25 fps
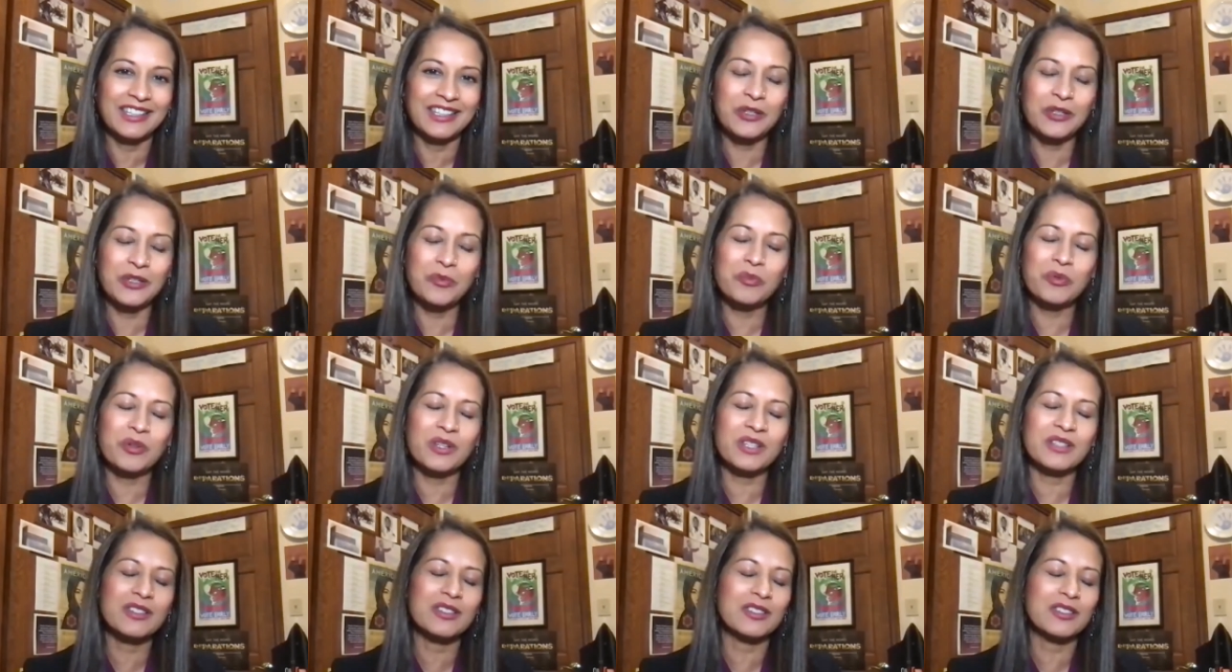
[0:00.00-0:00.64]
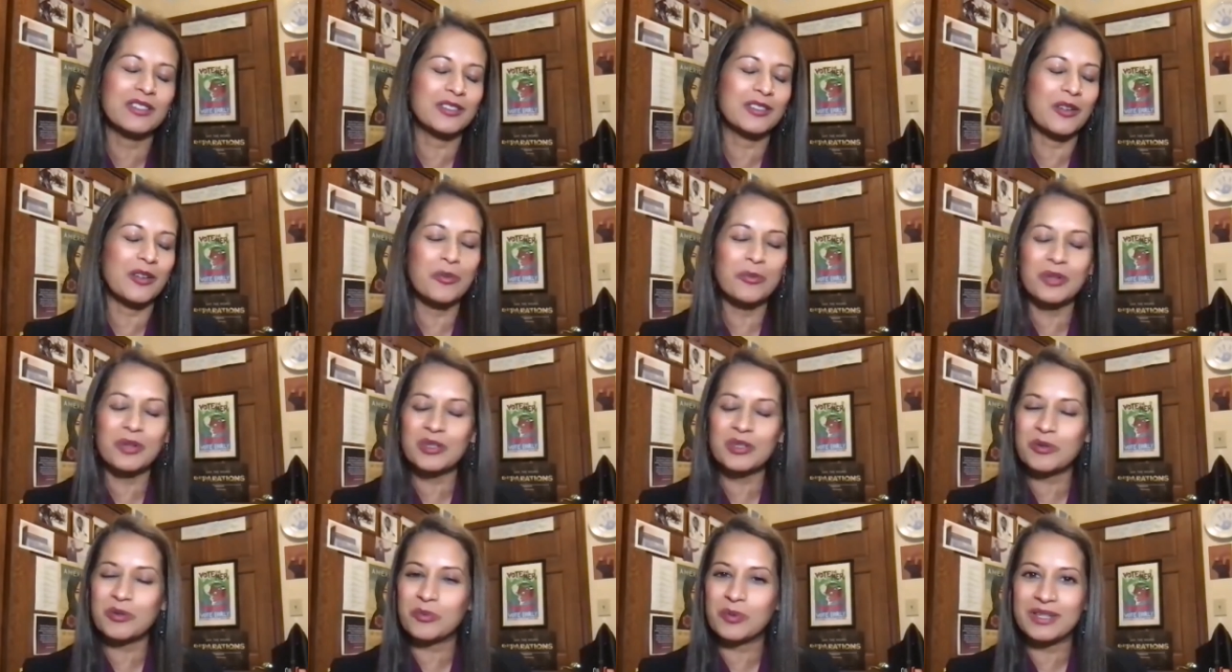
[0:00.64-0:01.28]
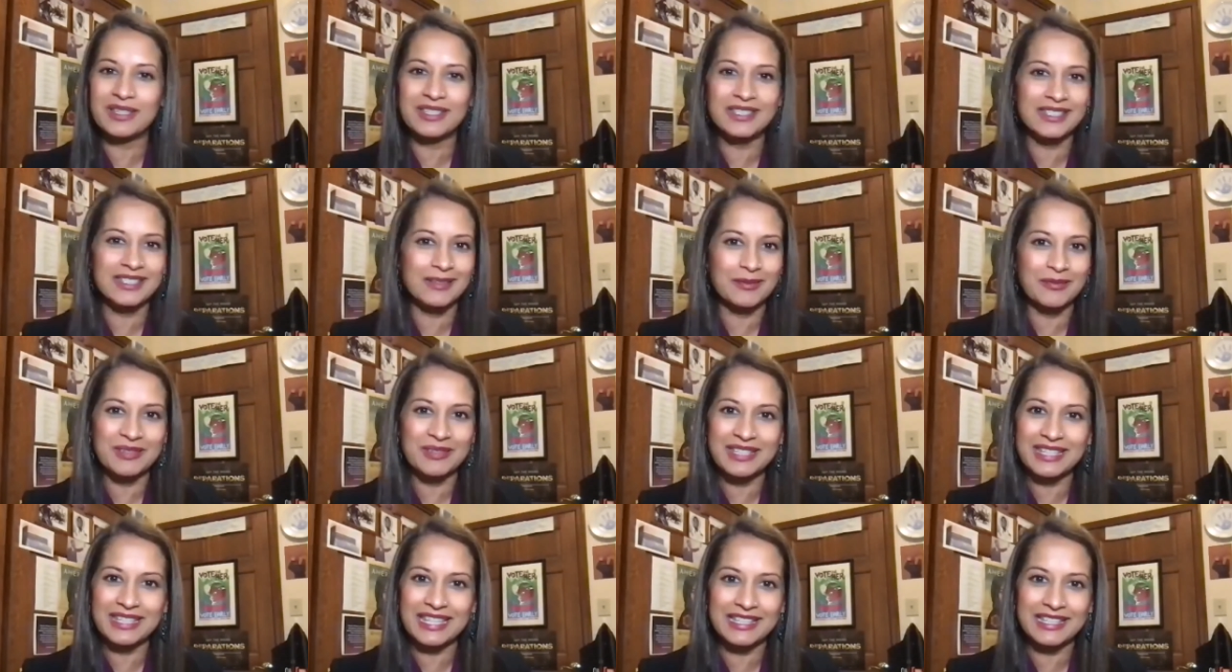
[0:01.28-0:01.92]
You bring so much
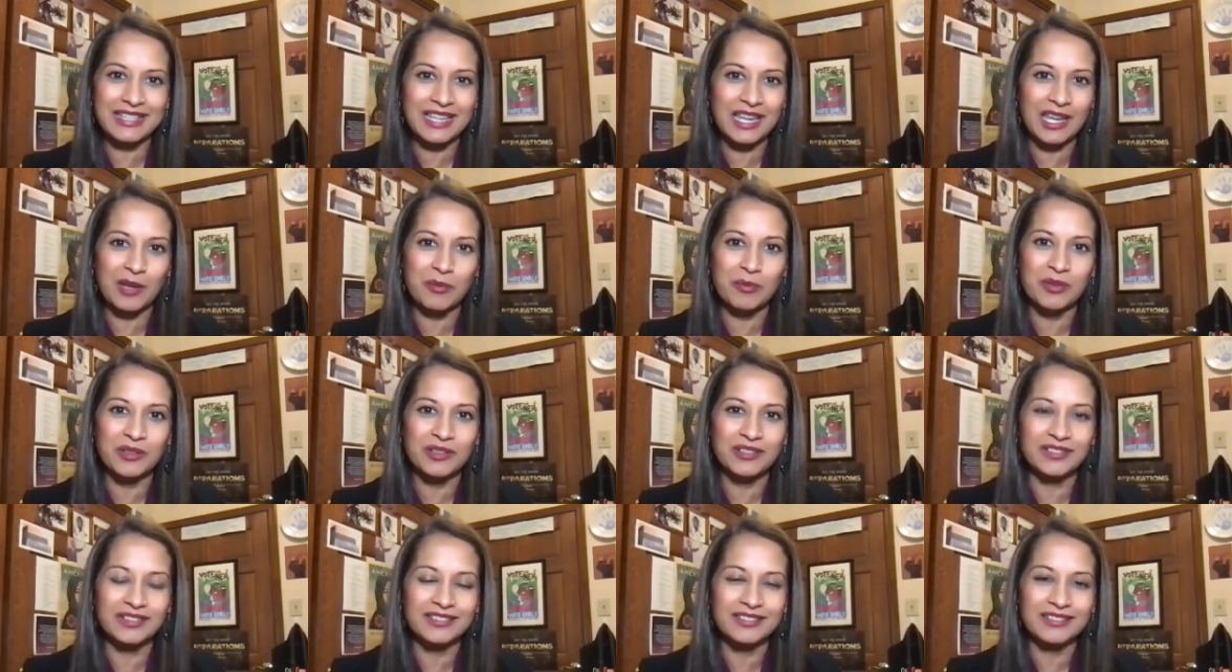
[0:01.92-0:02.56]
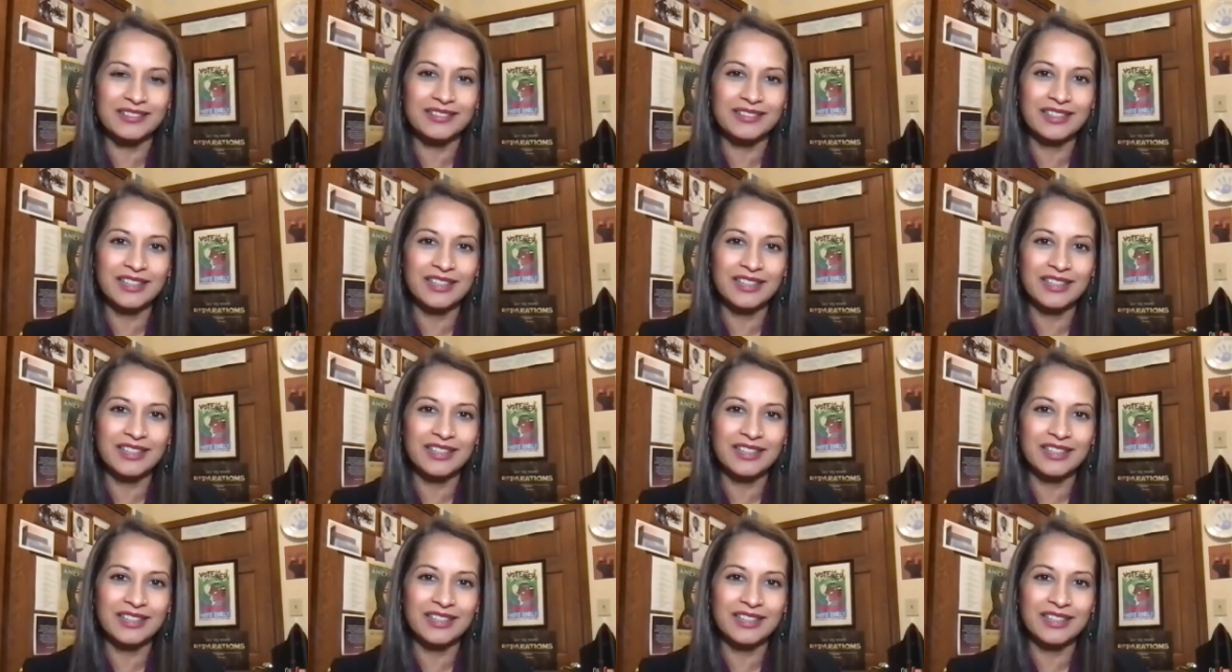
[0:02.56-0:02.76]
wisdom to the table.